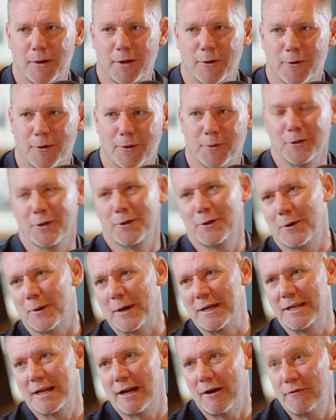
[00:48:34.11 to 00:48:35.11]

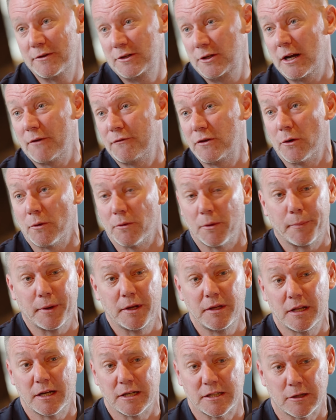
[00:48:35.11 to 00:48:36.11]
And you have your own
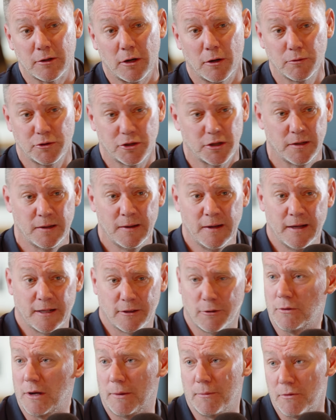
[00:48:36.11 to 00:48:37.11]
opinion as a coach, and
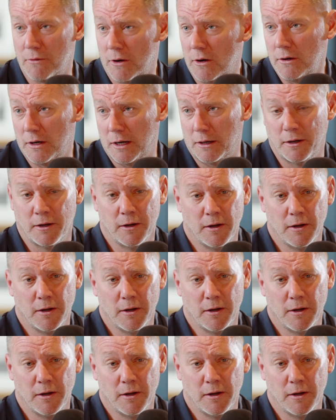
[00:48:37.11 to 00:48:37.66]
don't get me wrong,